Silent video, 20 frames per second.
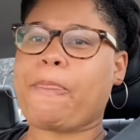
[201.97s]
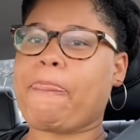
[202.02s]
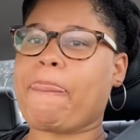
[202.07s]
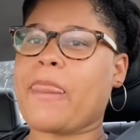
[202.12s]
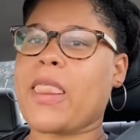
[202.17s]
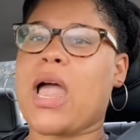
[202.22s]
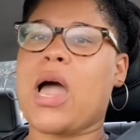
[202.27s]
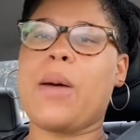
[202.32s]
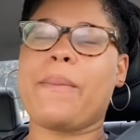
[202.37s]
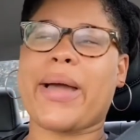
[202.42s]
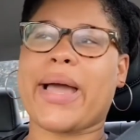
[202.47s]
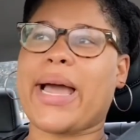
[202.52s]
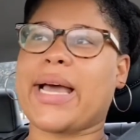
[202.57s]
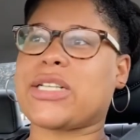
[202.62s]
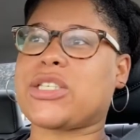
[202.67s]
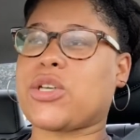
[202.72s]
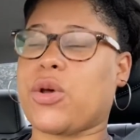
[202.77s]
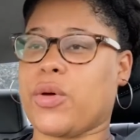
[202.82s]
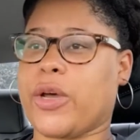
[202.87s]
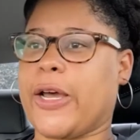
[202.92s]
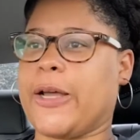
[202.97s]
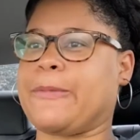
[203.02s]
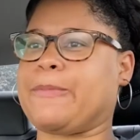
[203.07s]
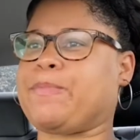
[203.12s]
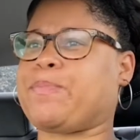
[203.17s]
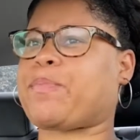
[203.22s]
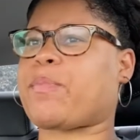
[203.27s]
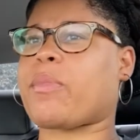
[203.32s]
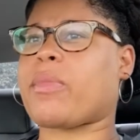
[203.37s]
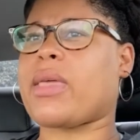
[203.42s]
Oh my God, so good.
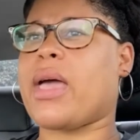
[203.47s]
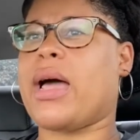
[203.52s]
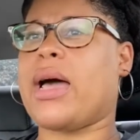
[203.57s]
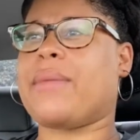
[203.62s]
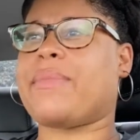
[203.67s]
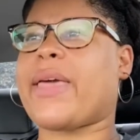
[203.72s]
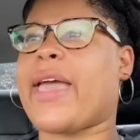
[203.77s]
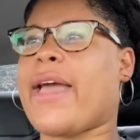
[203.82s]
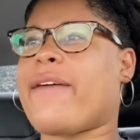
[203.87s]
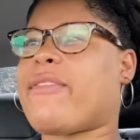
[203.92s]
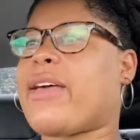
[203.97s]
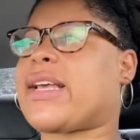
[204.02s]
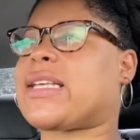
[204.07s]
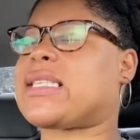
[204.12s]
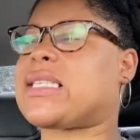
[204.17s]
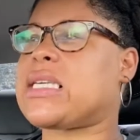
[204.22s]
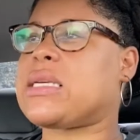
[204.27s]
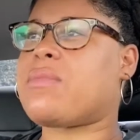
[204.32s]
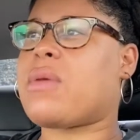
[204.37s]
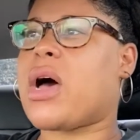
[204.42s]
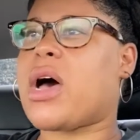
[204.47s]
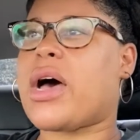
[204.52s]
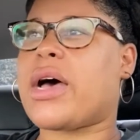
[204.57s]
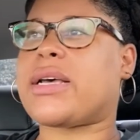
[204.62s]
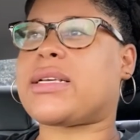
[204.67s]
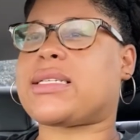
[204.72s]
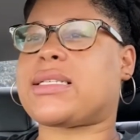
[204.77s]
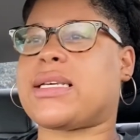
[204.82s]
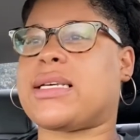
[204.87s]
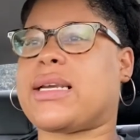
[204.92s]
Um, they have like sea
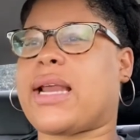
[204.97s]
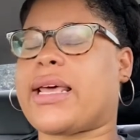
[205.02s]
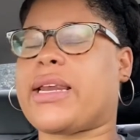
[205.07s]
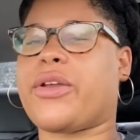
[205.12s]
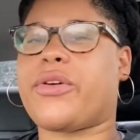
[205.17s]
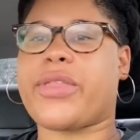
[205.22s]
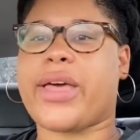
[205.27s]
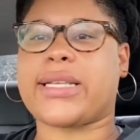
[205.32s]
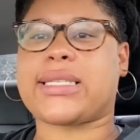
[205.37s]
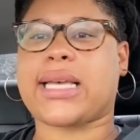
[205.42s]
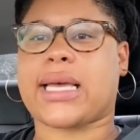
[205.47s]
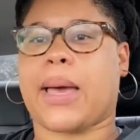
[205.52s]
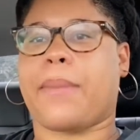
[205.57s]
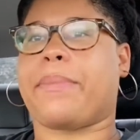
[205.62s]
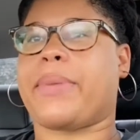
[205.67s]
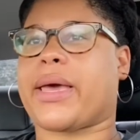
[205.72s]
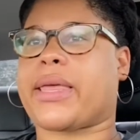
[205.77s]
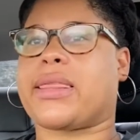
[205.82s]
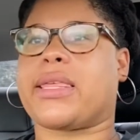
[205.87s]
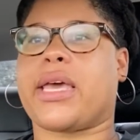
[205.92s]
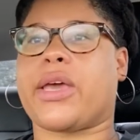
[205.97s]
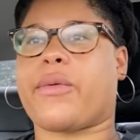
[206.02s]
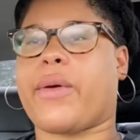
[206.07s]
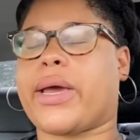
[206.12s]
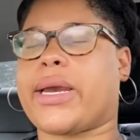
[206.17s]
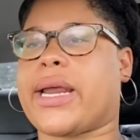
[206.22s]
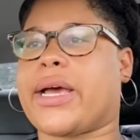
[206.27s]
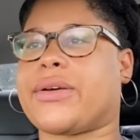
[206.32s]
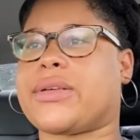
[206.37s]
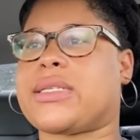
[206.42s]
moss, and I know that's like a big thing
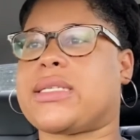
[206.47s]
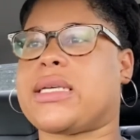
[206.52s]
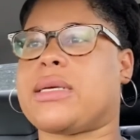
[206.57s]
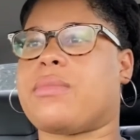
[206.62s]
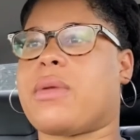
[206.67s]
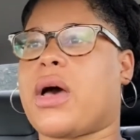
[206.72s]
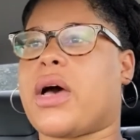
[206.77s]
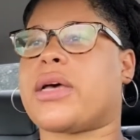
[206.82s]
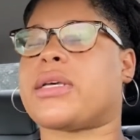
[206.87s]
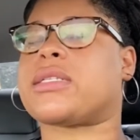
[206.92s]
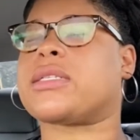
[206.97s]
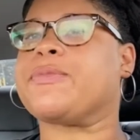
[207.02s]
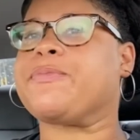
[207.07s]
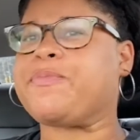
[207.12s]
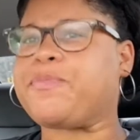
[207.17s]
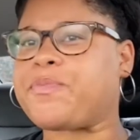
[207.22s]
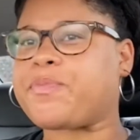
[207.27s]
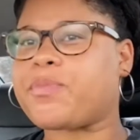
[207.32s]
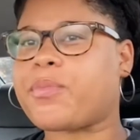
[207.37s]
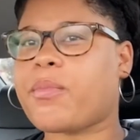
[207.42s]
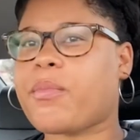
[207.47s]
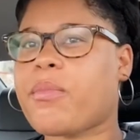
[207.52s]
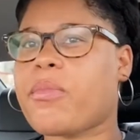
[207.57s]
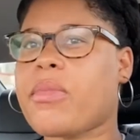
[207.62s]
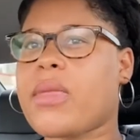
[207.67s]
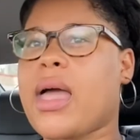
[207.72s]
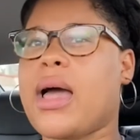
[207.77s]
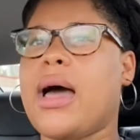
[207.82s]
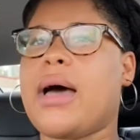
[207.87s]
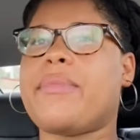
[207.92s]
right now, sea moss.
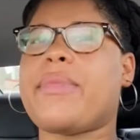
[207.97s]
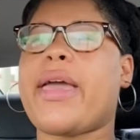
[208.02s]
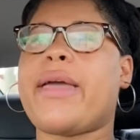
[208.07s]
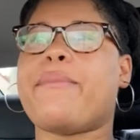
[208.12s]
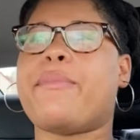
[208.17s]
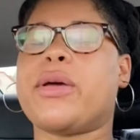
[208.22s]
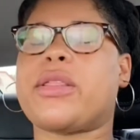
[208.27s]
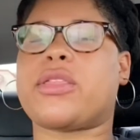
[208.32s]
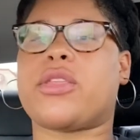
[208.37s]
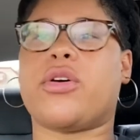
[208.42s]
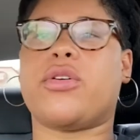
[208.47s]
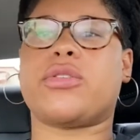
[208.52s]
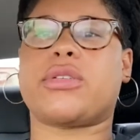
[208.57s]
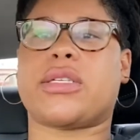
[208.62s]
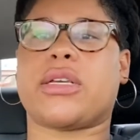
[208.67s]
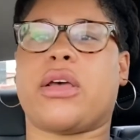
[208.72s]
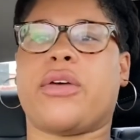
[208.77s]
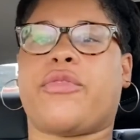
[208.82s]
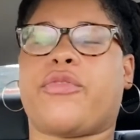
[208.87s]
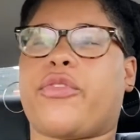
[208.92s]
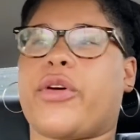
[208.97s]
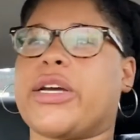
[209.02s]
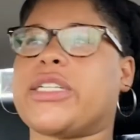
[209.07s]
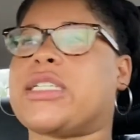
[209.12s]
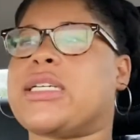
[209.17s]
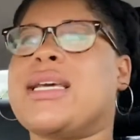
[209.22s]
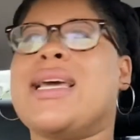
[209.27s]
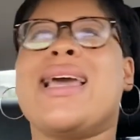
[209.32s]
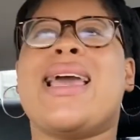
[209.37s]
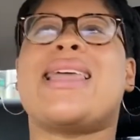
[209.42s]
Um, they put those fresh,
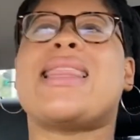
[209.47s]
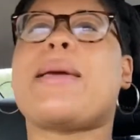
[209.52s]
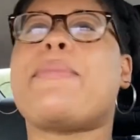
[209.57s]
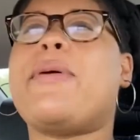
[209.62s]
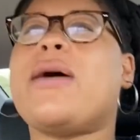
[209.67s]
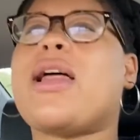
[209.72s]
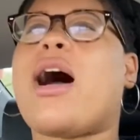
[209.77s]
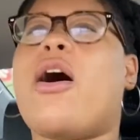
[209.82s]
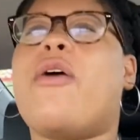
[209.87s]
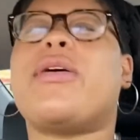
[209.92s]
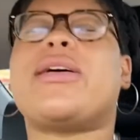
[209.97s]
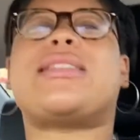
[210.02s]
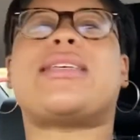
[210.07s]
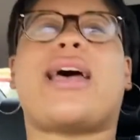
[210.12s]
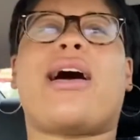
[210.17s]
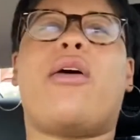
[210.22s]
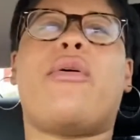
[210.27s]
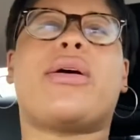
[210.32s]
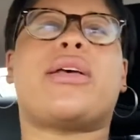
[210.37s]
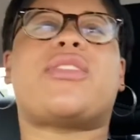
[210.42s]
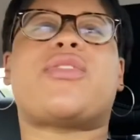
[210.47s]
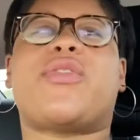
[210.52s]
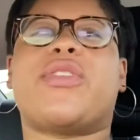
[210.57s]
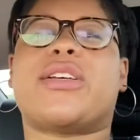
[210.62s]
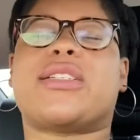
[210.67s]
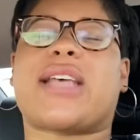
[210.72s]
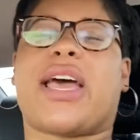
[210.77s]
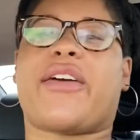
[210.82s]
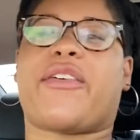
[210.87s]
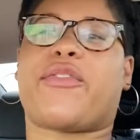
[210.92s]
they put always, oh, always
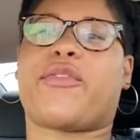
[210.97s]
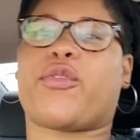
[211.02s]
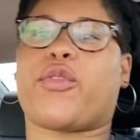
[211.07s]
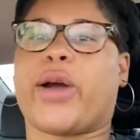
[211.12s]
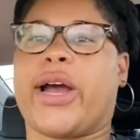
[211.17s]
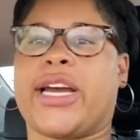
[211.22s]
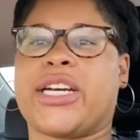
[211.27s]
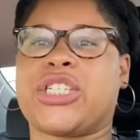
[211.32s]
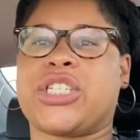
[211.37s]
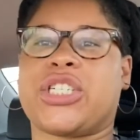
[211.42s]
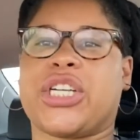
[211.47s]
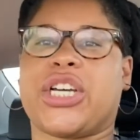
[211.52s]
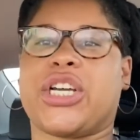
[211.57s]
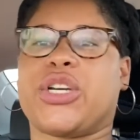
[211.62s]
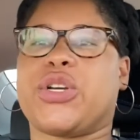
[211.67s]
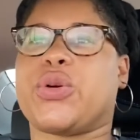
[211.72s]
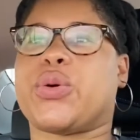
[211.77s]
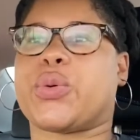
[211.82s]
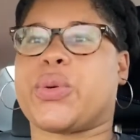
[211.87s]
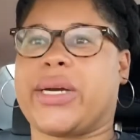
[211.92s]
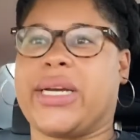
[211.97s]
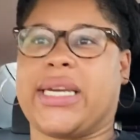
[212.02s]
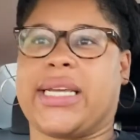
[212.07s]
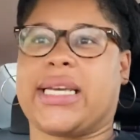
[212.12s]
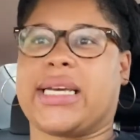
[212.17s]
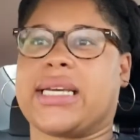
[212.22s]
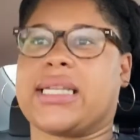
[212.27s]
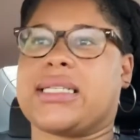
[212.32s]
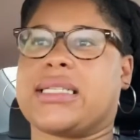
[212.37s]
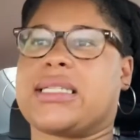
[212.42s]
feels like fresh
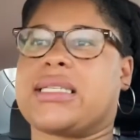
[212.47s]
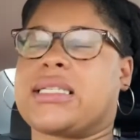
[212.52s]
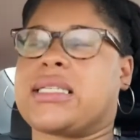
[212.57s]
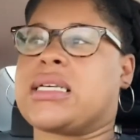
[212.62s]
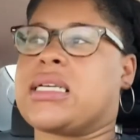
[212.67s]
ingredients